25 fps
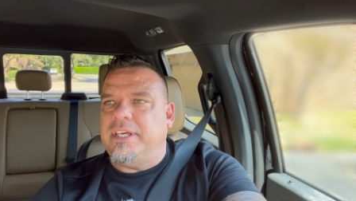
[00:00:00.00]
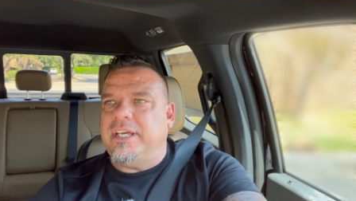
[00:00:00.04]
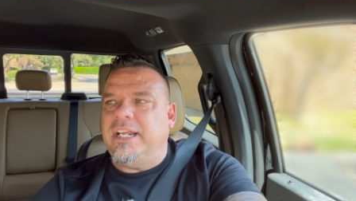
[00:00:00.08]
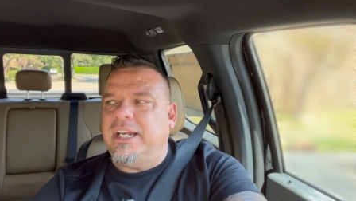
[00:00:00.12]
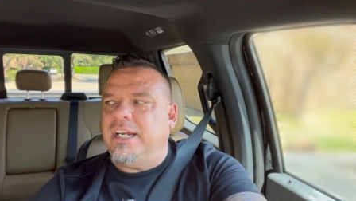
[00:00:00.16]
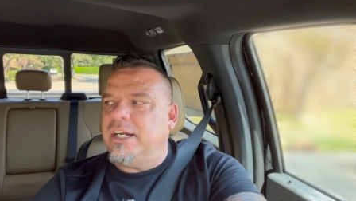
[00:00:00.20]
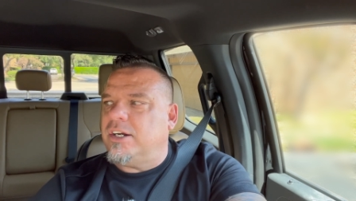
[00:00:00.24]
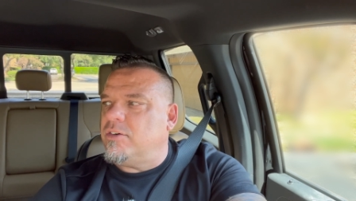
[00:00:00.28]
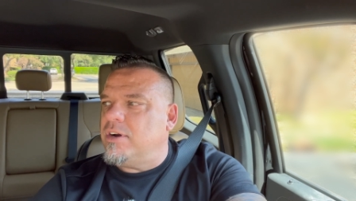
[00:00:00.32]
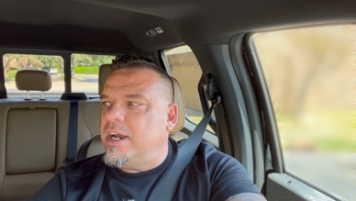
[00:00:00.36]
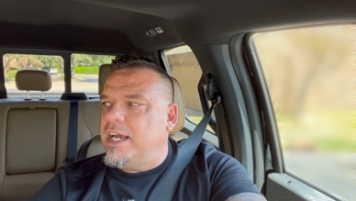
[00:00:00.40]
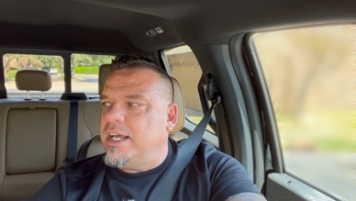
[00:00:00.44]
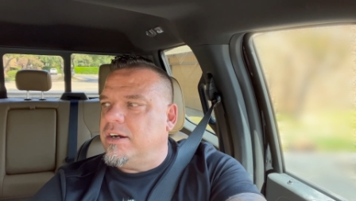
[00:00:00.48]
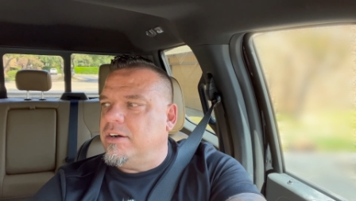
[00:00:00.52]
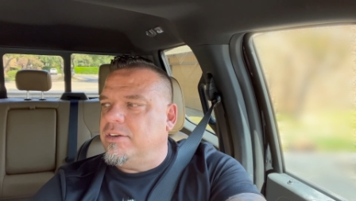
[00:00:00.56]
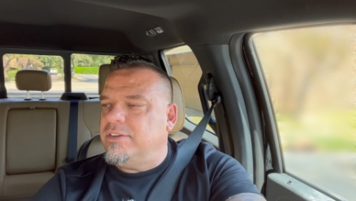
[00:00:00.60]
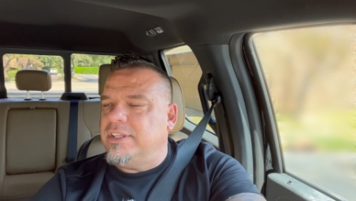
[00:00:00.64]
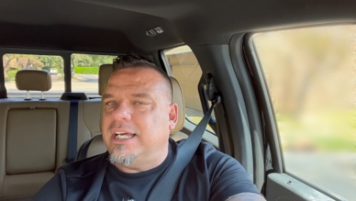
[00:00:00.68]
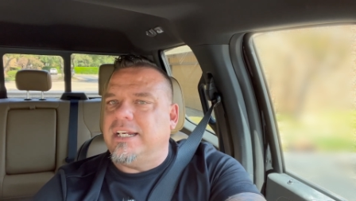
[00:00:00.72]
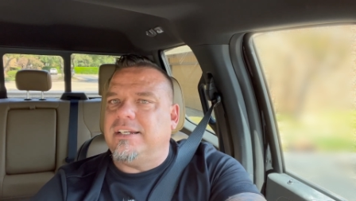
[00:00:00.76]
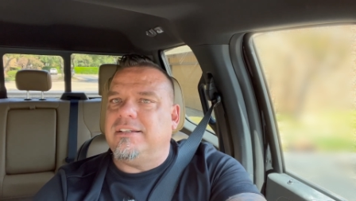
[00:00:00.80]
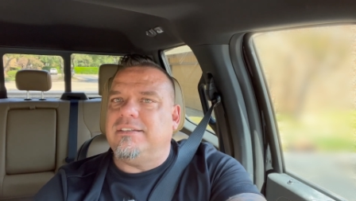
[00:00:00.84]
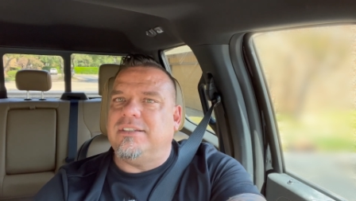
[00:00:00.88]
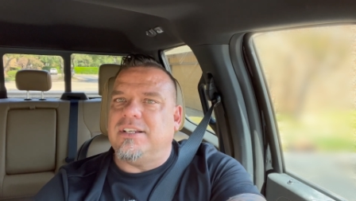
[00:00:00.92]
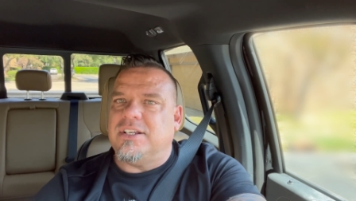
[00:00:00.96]
integrator
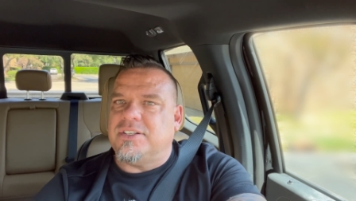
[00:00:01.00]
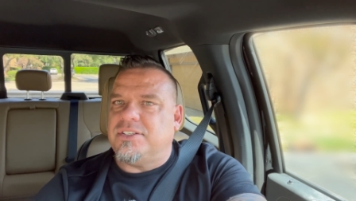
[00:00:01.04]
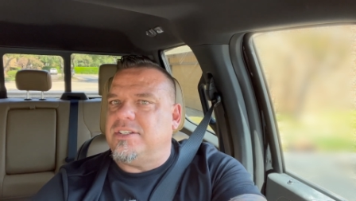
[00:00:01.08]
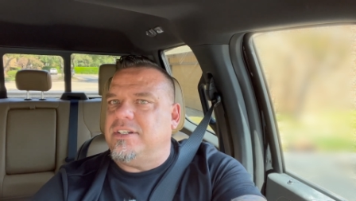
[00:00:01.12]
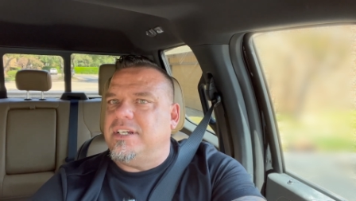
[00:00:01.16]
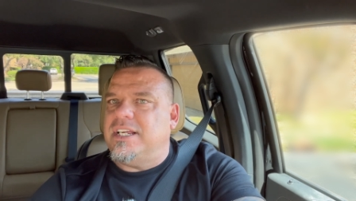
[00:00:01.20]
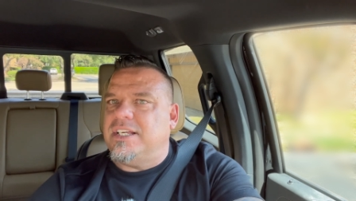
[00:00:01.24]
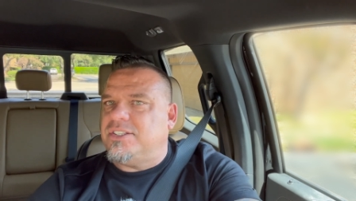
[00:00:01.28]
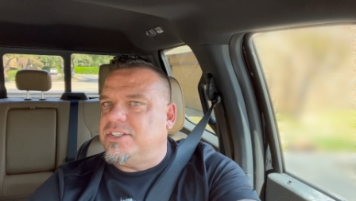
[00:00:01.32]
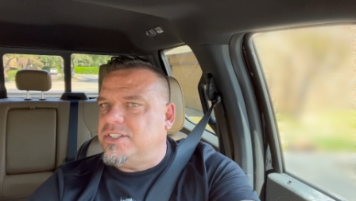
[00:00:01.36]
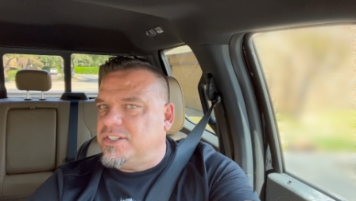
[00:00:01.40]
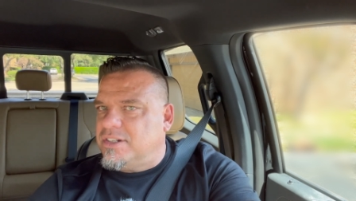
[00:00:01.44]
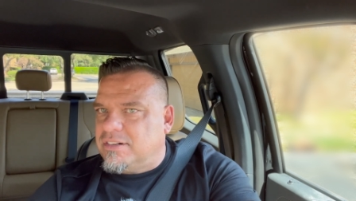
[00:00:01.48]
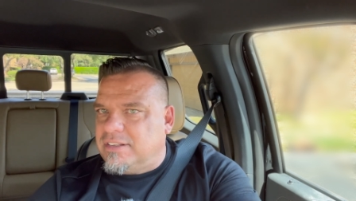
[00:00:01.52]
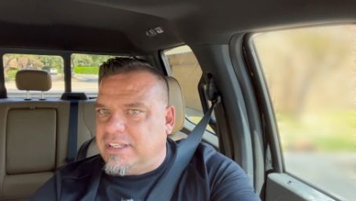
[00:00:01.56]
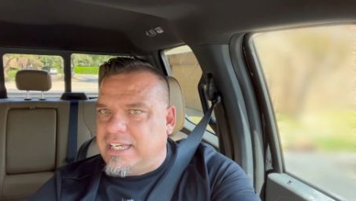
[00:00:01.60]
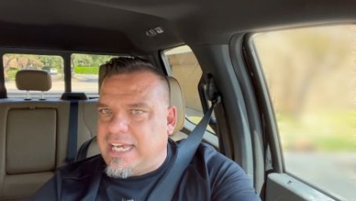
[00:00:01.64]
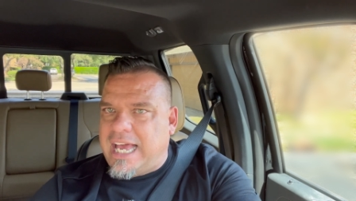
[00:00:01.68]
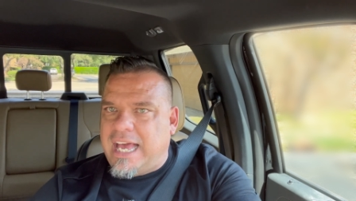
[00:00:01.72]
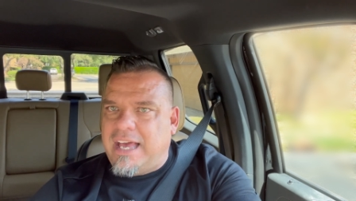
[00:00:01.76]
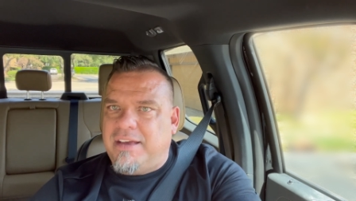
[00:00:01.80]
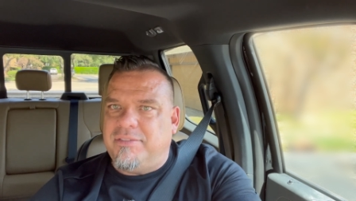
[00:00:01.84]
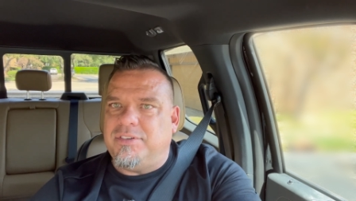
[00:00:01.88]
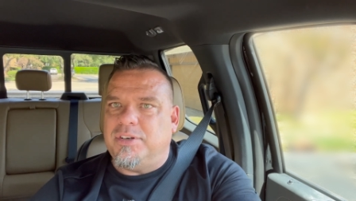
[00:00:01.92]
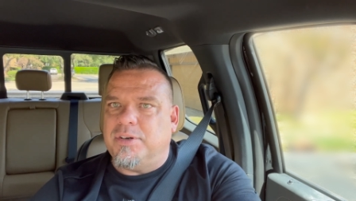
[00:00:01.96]
that doesn't necessarily
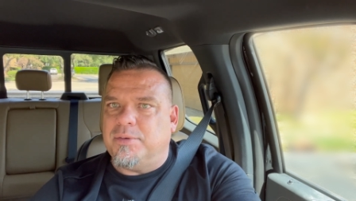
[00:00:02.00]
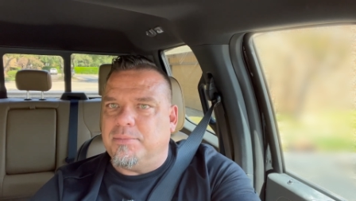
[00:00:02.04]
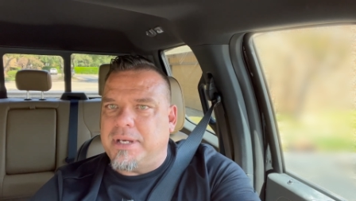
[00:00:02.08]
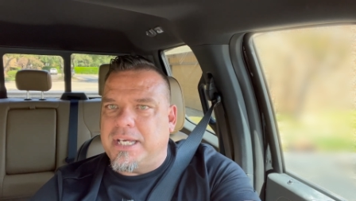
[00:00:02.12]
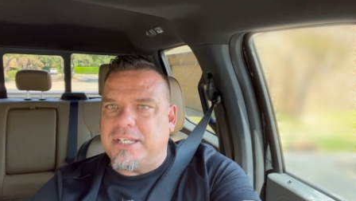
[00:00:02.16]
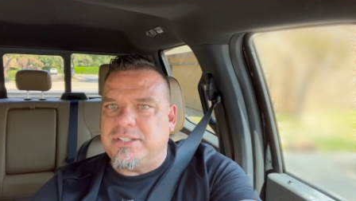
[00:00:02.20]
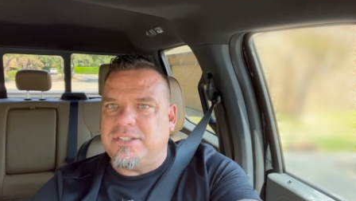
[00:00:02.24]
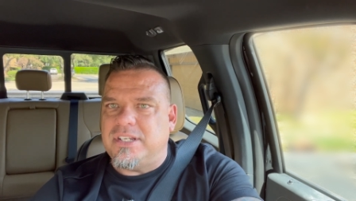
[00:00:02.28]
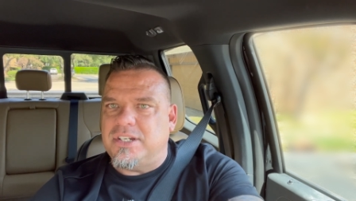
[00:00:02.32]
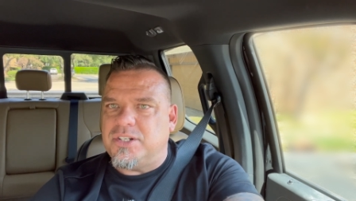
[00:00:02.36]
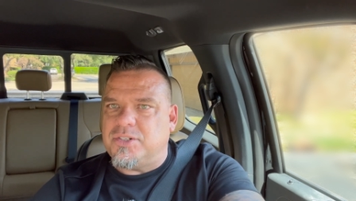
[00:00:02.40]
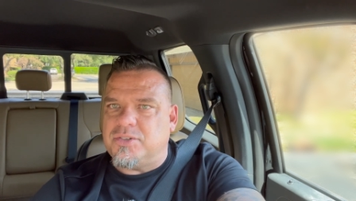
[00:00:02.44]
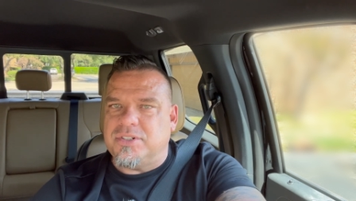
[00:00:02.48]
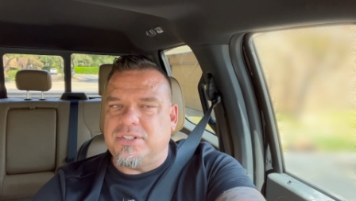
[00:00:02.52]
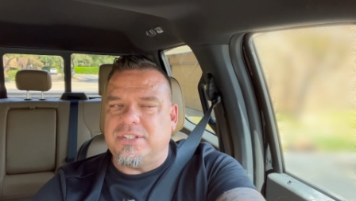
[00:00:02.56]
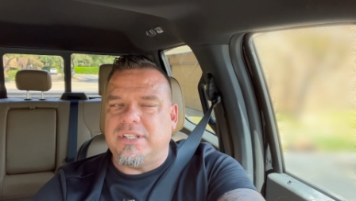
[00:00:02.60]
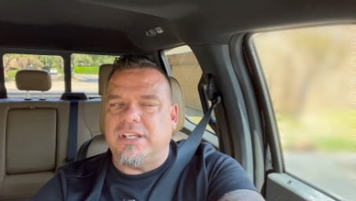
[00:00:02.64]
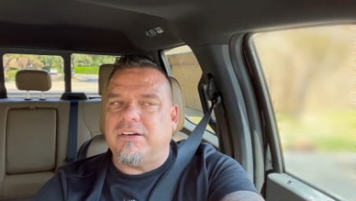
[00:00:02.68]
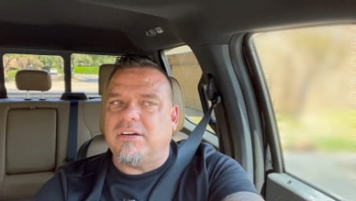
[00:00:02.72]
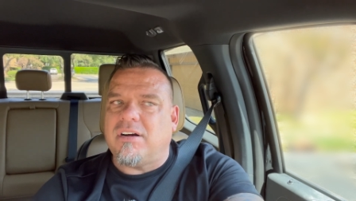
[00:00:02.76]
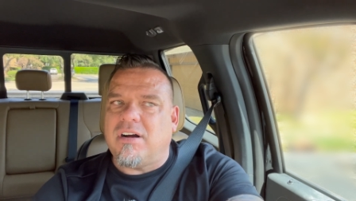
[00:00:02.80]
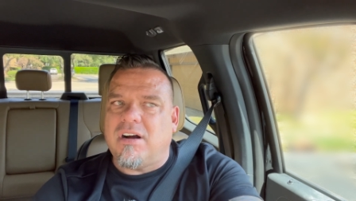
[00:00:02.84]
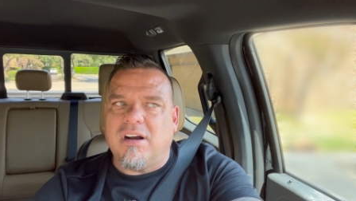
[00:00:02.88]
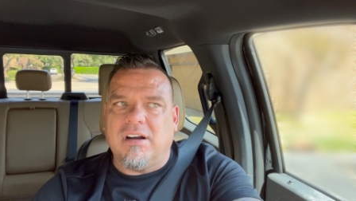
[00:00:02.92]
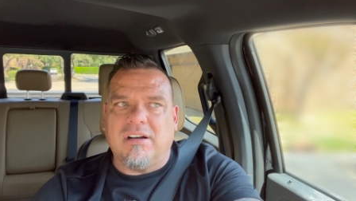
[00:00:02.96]
have your best interest at
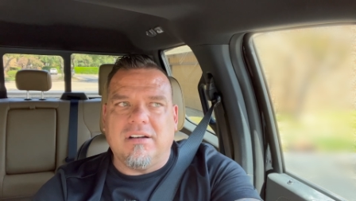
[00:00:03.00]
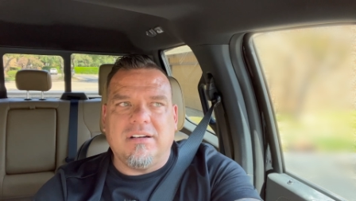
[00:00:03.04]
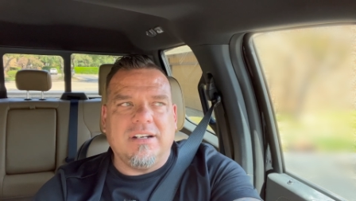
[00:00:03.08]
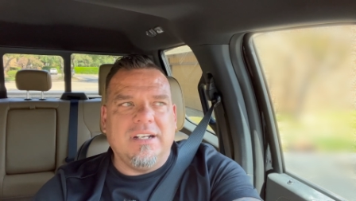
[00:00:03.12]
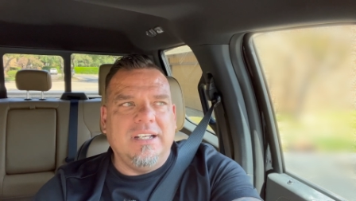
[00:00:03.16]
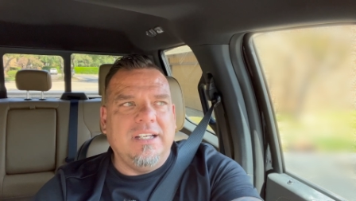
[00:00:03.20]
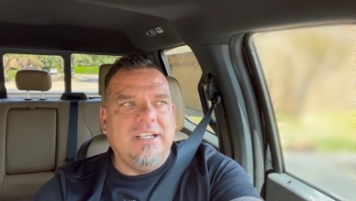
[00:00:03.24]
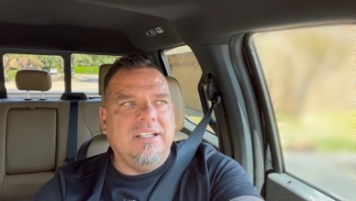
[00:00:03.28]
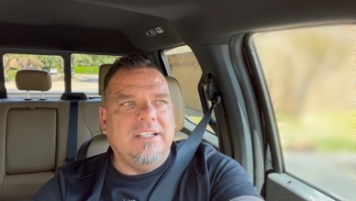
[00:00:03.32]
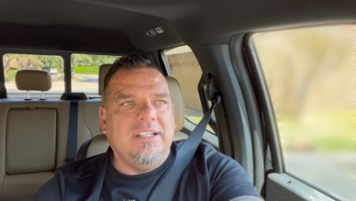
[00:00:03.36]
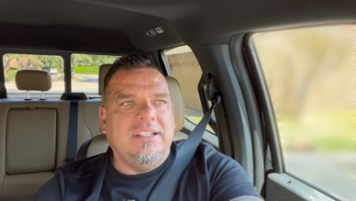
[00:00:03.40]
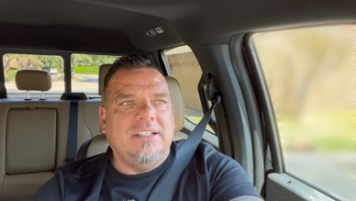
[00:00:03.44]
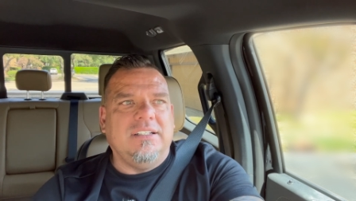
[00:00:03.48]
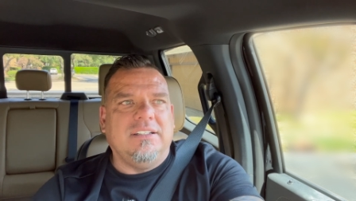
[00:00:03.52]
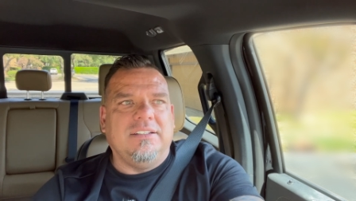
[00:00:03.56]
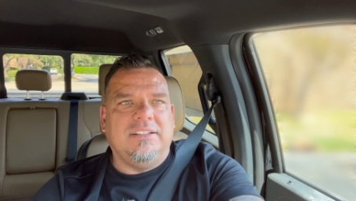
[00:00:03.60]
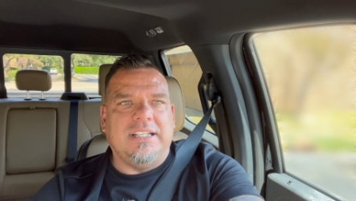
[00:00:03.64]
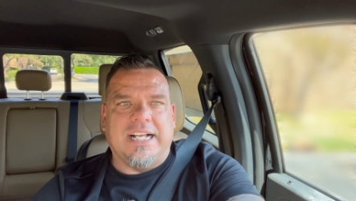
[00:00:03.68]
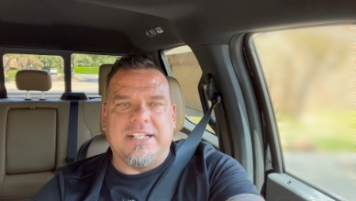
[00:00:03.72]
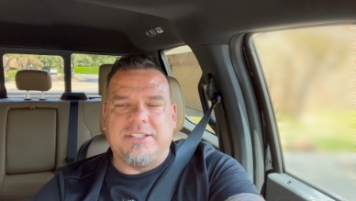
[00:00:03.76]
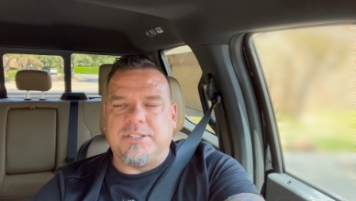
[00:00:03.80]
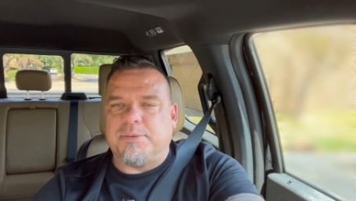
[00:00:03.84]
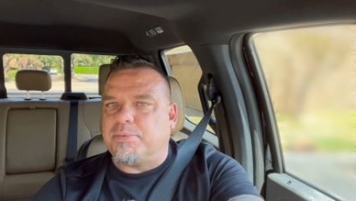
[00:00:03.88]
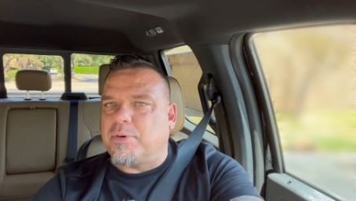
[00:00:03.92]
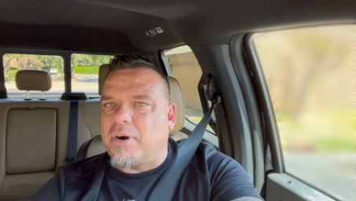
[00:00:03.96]
heart,
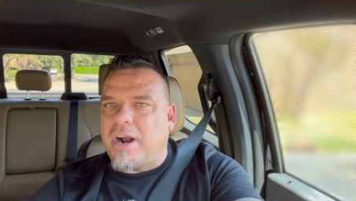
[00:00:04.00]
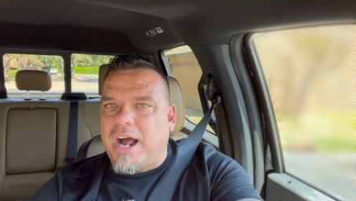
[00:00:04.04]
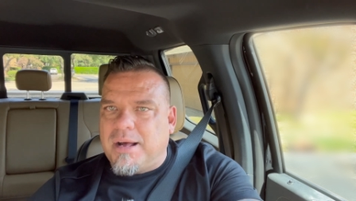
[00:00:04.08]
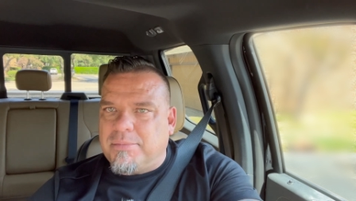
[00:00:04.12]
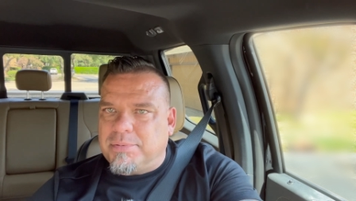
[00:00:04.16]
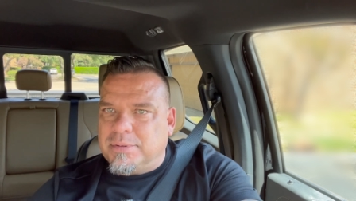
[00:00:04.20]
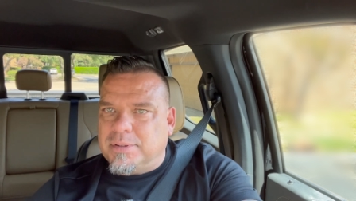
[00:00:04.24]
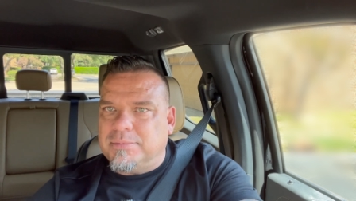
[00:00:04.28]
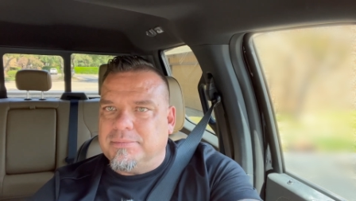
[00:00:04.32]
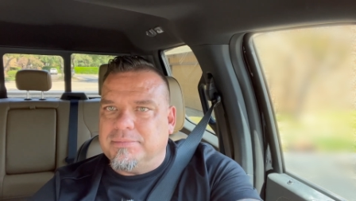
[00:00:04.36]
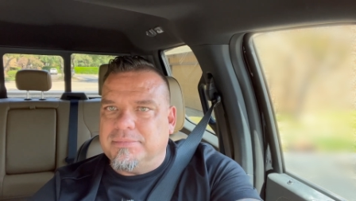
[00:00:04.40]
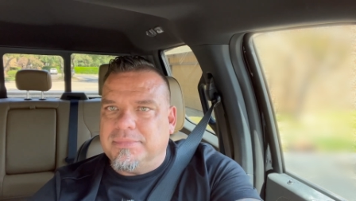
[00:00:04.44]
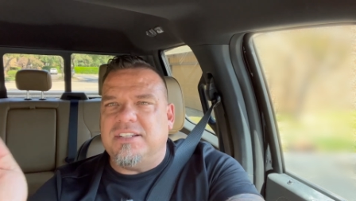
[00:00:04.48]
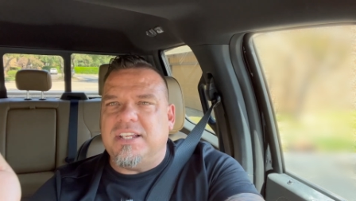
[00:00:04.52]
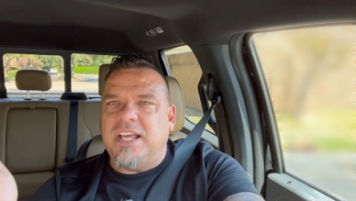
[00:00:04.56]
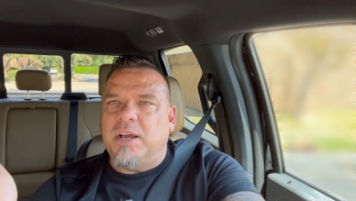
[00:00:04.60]
that's a problem.